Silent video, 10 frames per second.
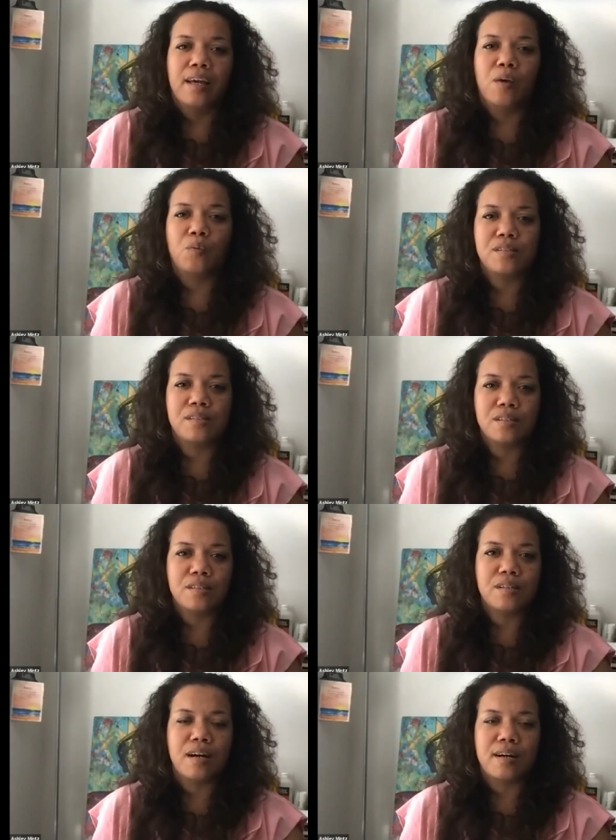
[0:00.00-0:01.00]
and we're
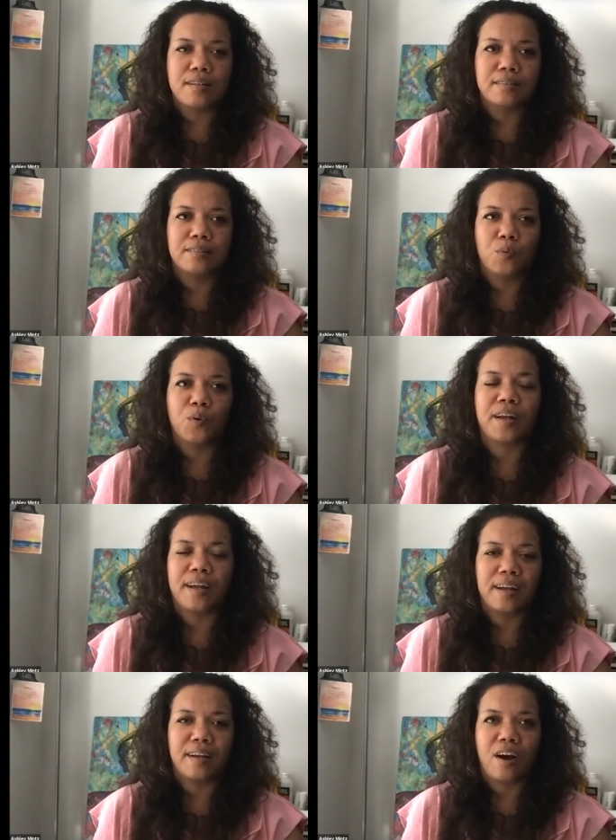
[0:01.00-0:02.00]
still
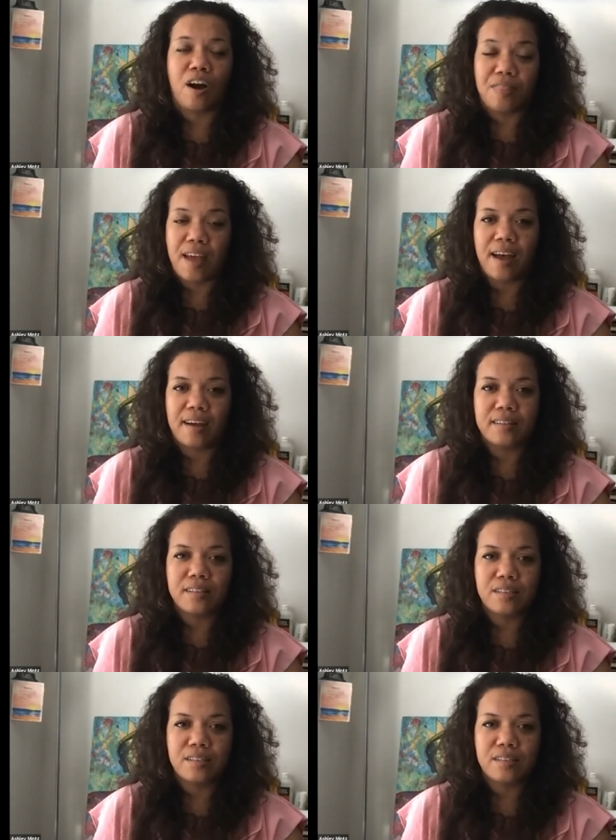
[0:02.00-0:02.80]
working on that.